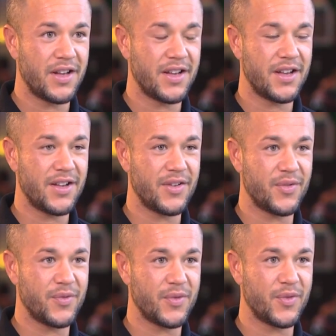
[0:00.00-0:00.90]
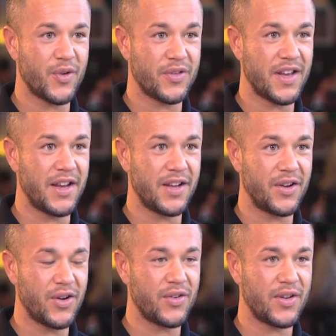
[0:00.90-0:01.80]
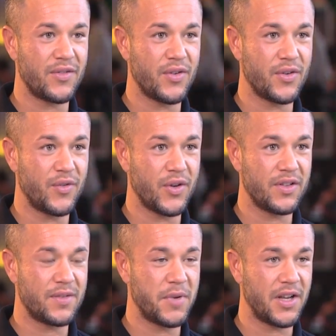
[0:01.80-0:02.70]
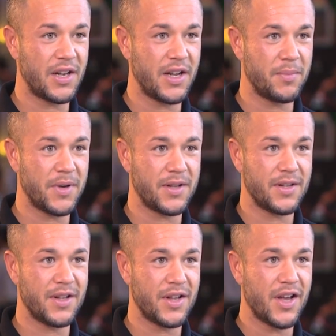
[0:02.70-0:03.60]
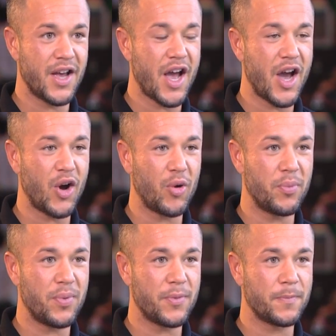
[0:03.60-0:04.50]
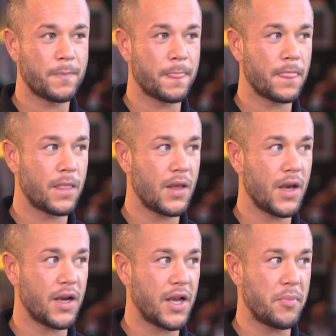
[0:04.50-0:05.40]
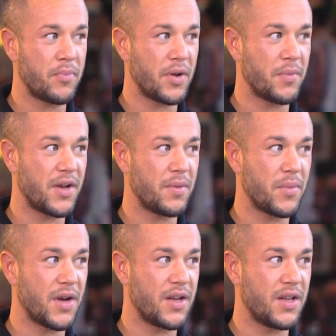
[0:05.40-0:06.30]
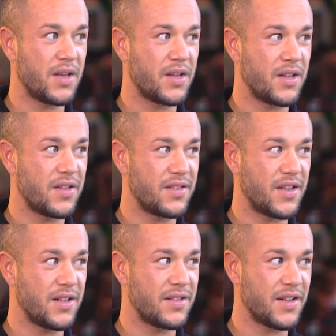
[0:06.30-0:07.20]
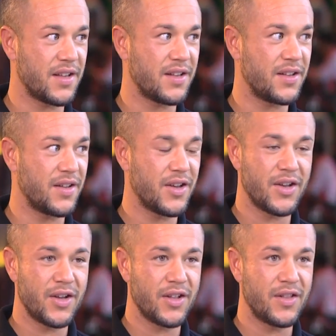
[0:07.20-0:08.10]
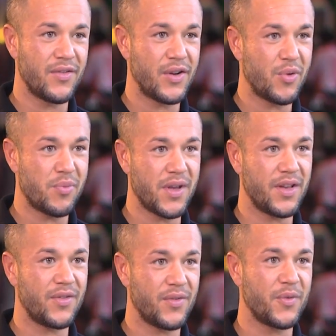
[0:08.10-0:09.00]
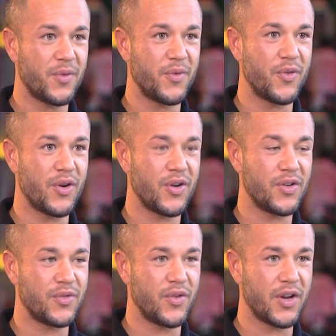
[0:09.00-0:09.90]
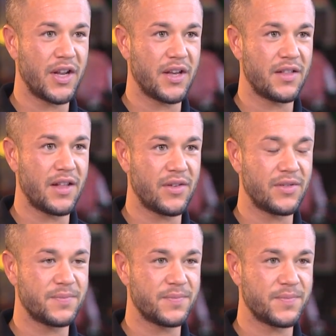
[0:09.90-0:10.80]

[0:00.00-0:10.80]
uh, for signing a contract for, for this big club and I hope yeah, I can bring my, my skills and develop me for, for the next level.